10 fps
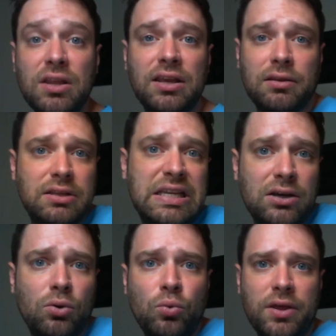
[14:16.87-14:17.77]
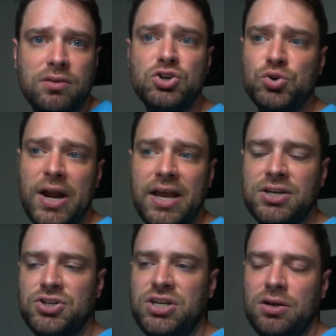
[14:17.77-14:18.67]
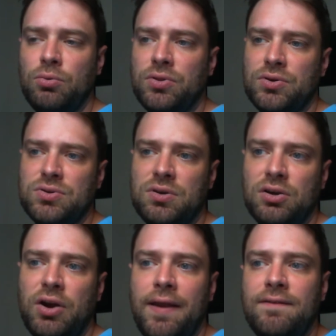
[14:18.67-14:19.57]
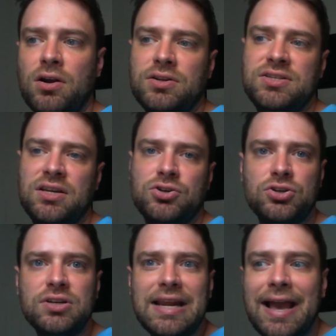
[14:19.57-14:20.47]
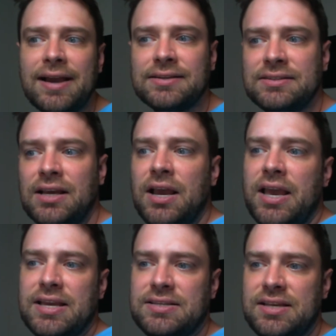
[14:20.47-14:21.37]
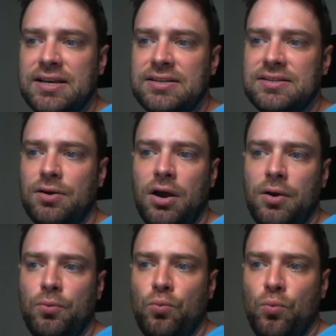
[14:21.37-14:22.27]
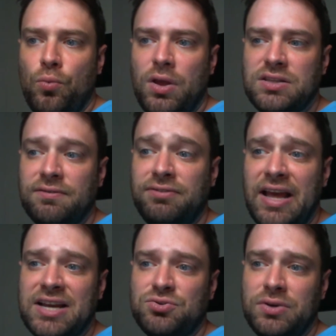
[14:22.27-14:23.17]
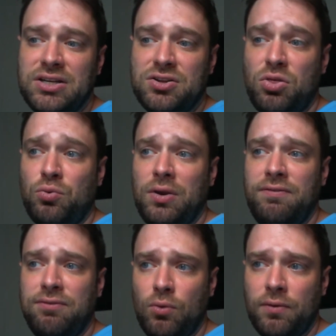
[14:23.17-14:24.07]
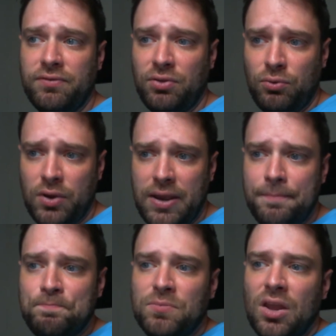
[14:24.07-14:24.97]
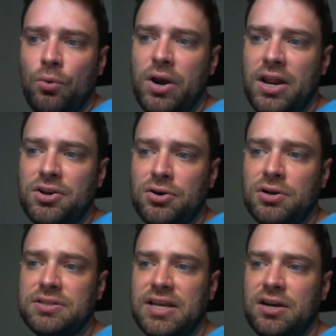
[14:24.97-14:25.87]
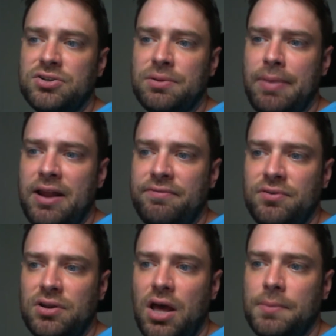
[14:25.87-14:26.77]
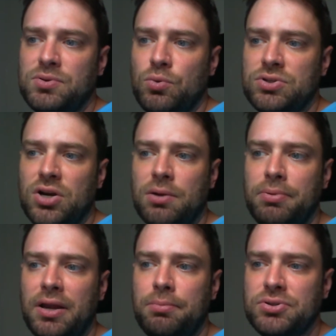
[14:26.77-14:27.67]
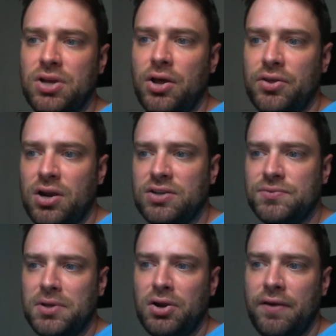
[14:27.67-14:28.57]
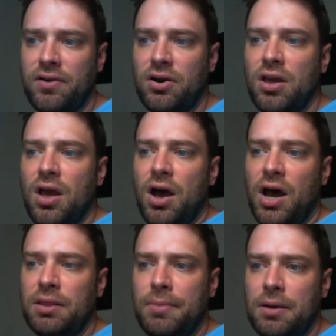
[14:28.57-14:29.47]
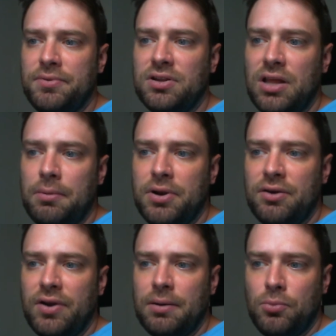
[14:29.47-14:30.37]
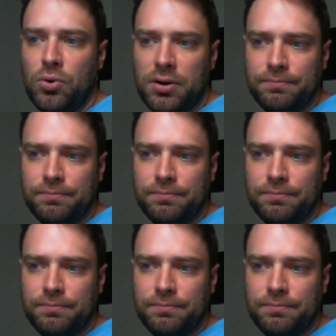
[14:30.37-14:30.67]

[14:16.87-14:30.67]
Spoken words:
deal with Dredge, deal with those graveyard center decks. It says it's a flash reach 3/4 for 3. When Endurance enters the battlefield, up to 1 target player puts all the cards from their graveyard on the bottom of their library in a random order.